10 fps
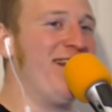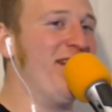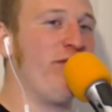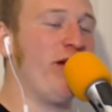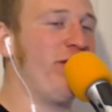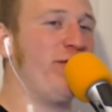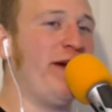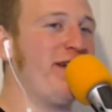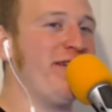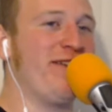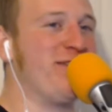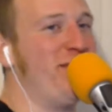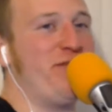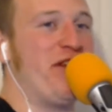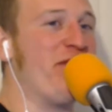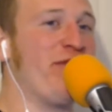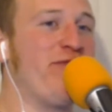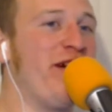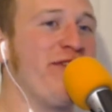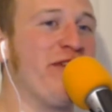you never have to go back there except like every
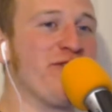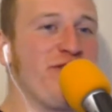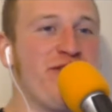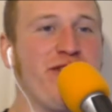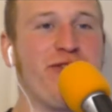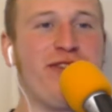five years or so.